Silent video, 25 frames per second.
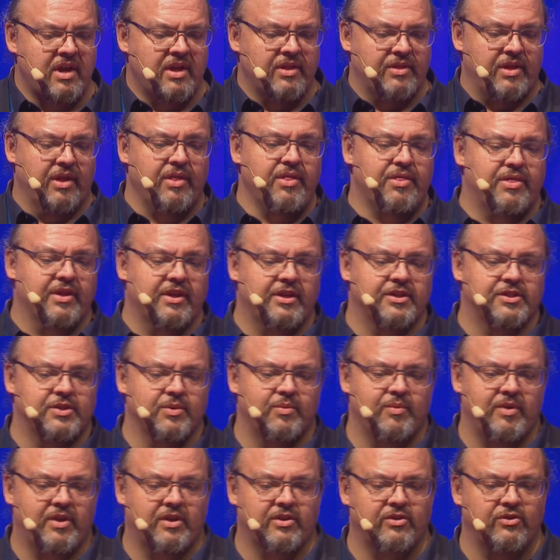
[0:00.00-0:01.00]
the other thing is
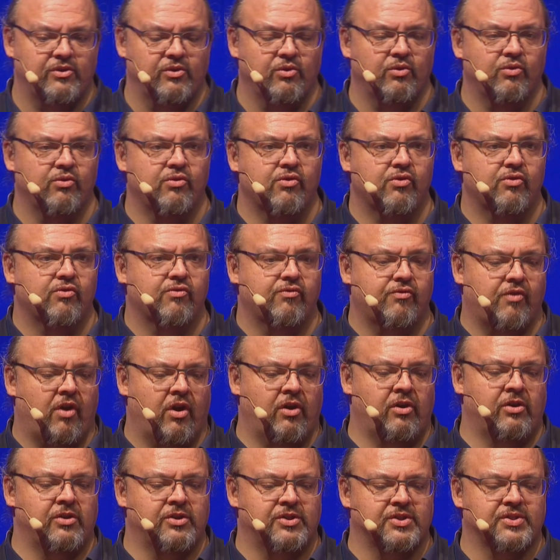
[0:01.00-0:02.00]
that we can do
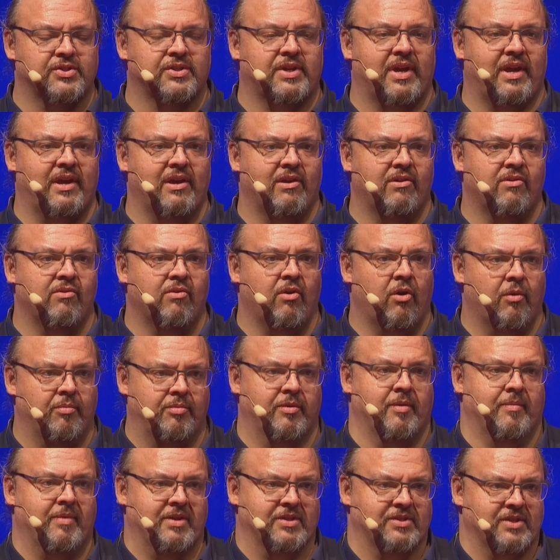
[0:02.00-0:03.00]
large-scale
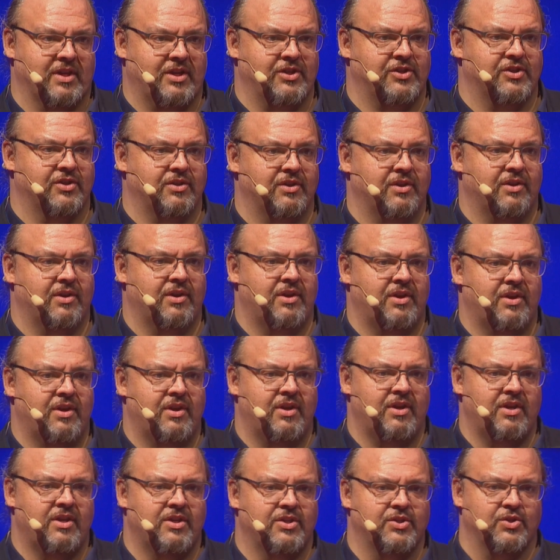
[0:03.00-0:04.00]
optimization.
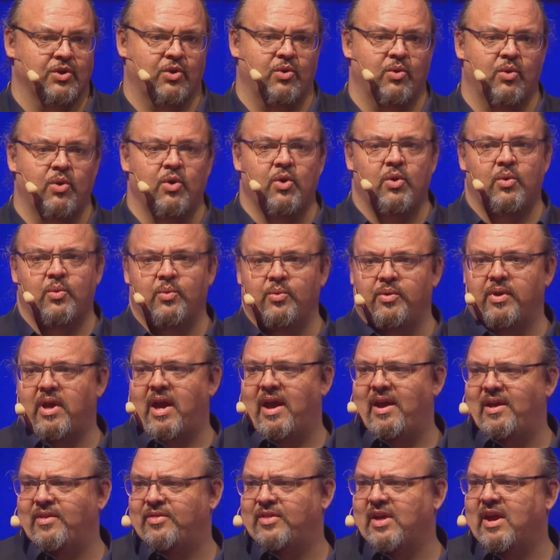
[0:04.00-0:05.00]
So
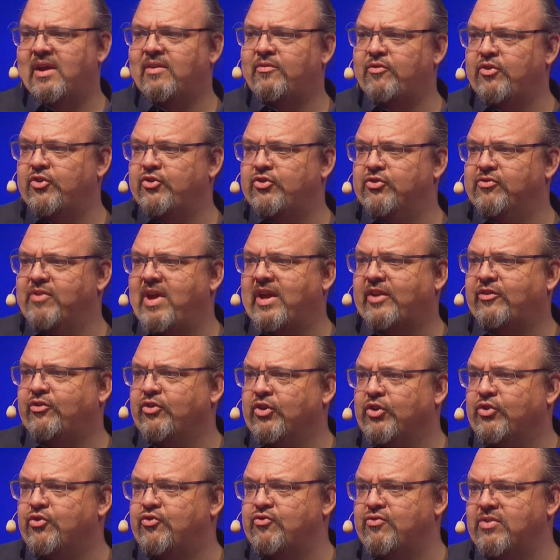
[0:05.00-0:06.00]
the average
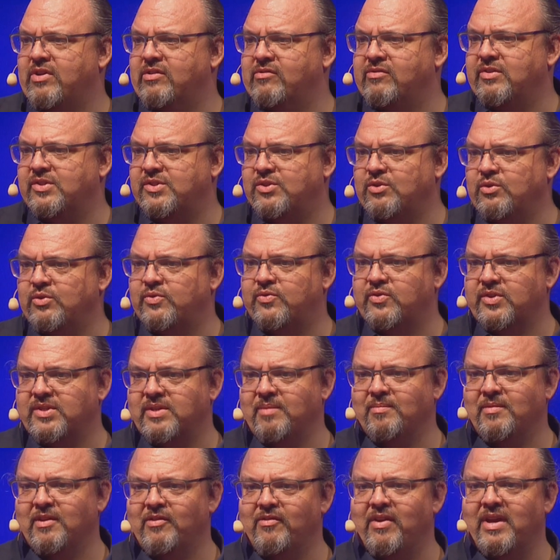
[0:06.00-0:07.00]
electric drill is used for
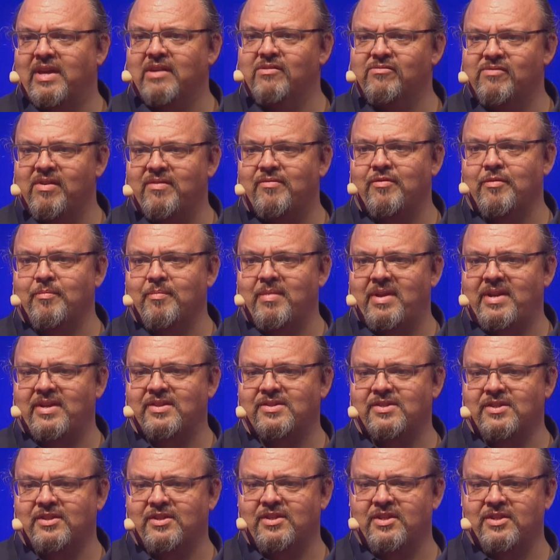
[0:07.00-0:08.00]
something like 11
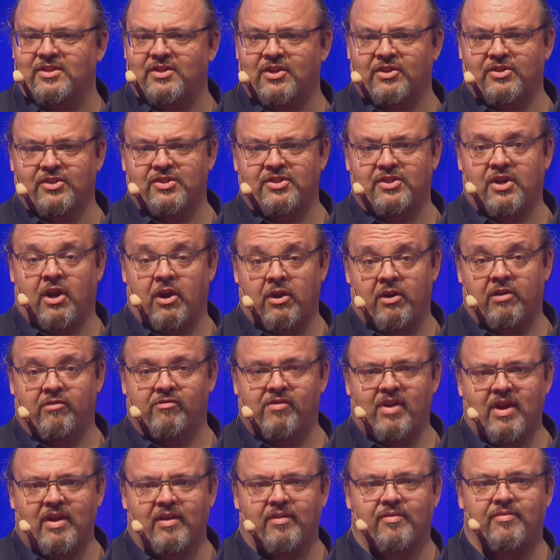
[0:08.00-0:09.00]
minutes in its entire
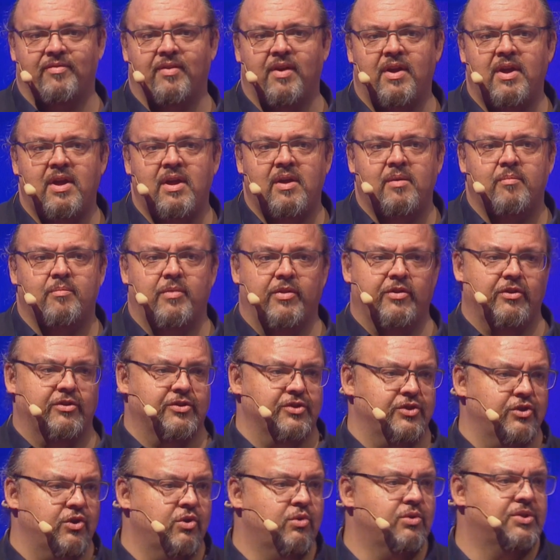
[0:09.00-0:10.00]
life, but
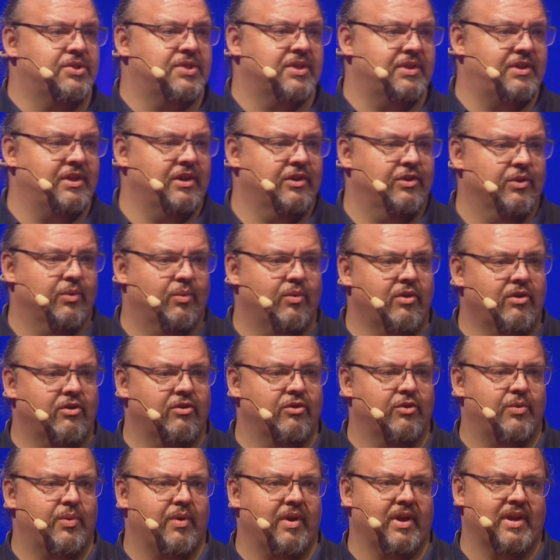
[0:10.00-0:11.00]
there's no city in the
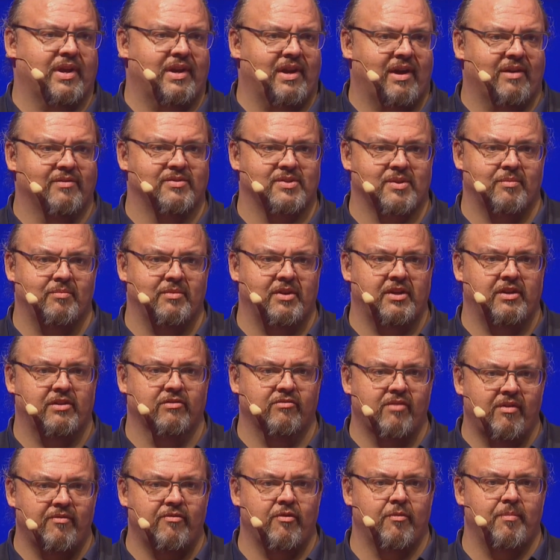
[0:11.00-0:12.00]
world where I can have somebody
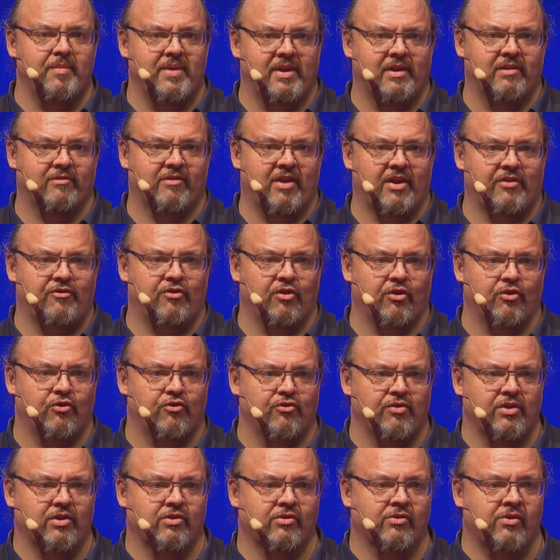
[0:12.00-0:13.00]
deliver me an electric
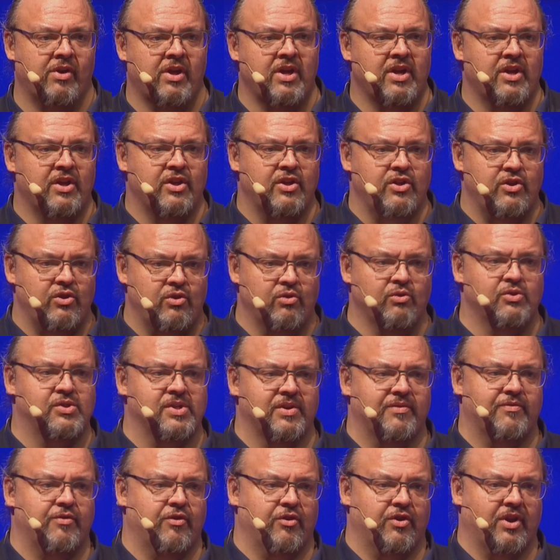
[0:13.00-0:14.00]
drill, use
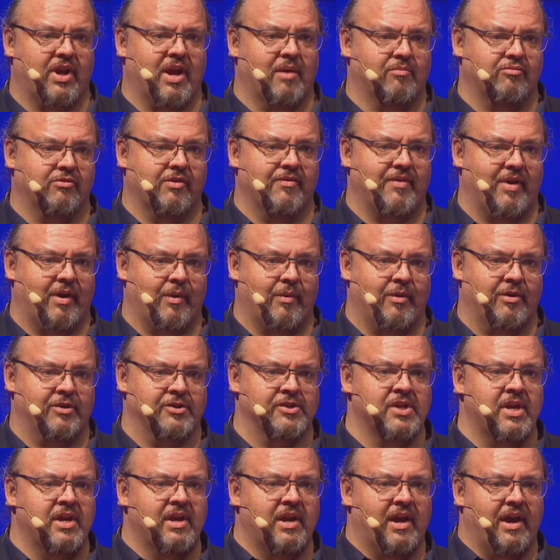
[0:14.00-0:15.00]
it for a couple of
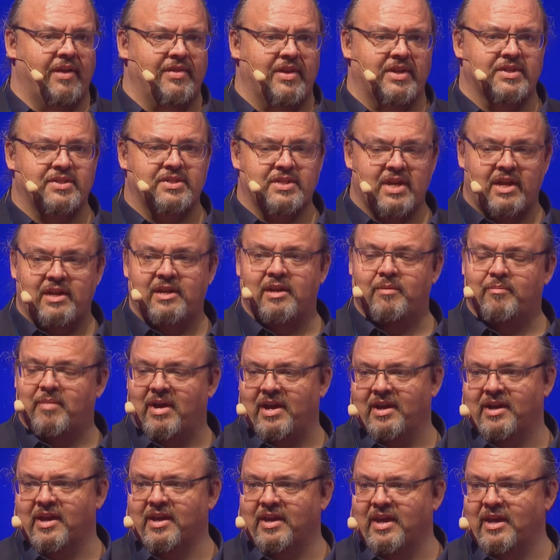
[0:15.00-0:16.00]
hours, and then send it
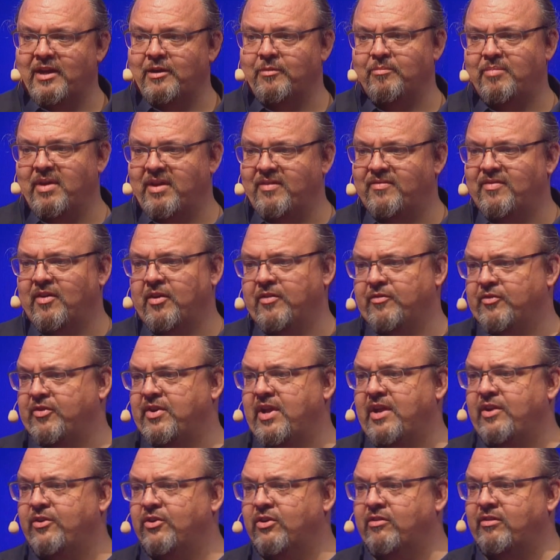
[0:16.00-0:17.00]
back again and pay $5 or
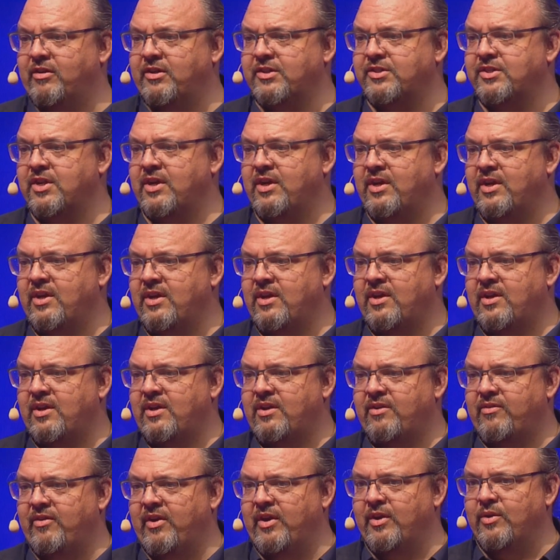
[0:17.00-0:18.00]
$10,
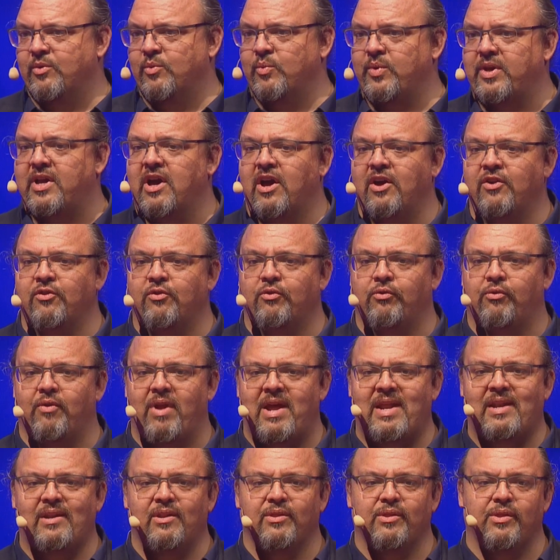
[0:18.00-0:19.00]
right? We can't
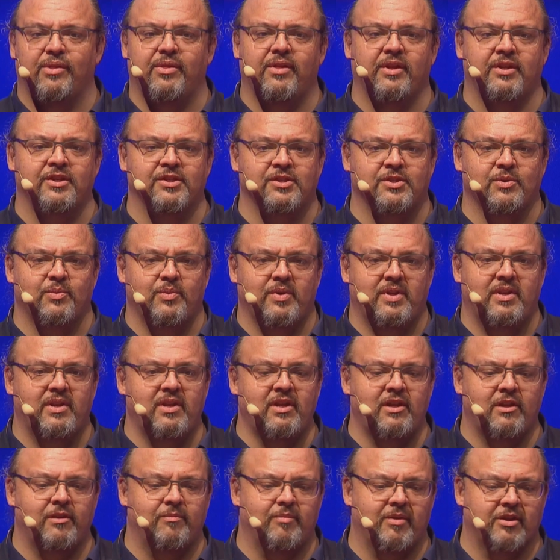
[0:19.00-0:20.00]
rent the things that we
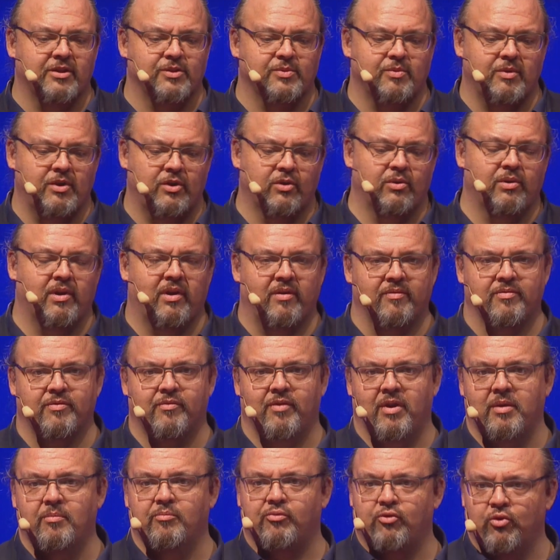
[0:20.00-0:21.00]
need because we don't have the
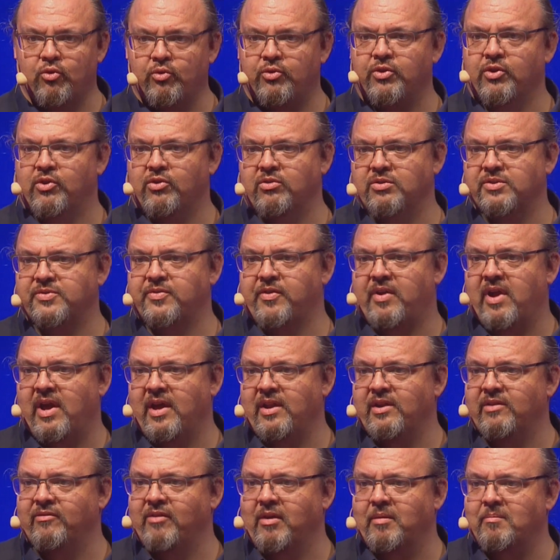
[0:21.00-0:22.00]
right protocols for
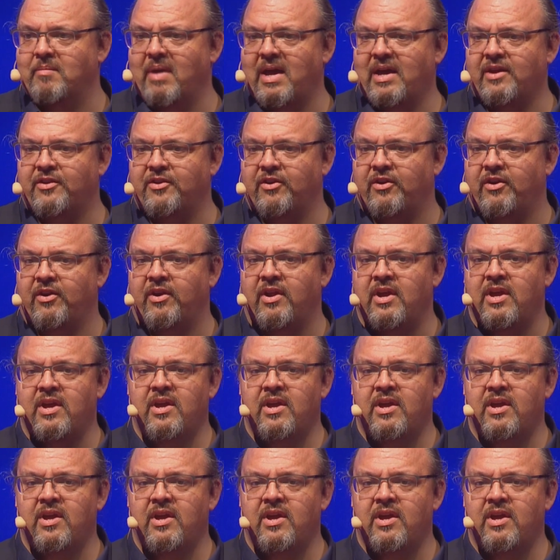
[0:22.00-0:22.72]
handling matter,